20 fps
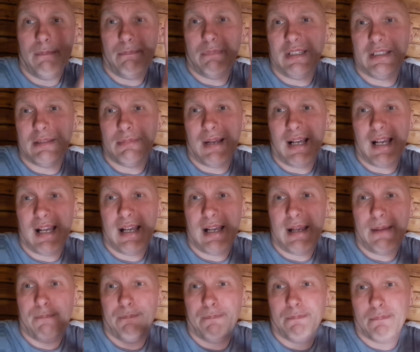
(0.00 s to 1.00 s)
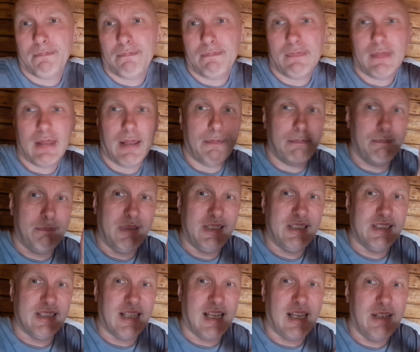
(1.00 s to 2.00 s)
be smart, be
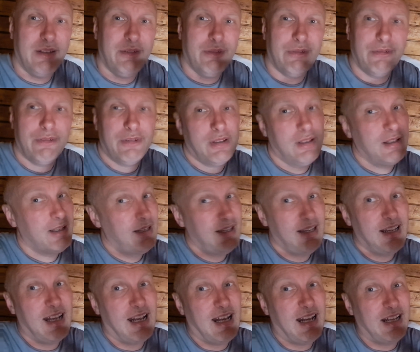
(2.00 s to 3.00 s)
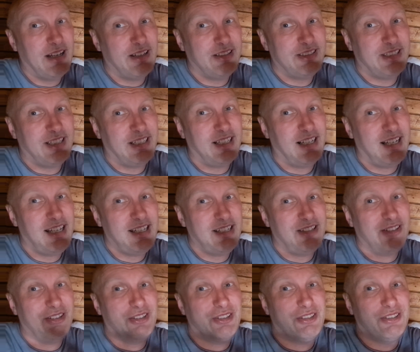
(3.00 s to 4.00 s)
safe, and I see you
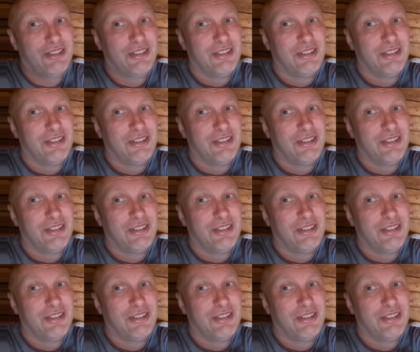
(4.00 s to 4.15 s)
later.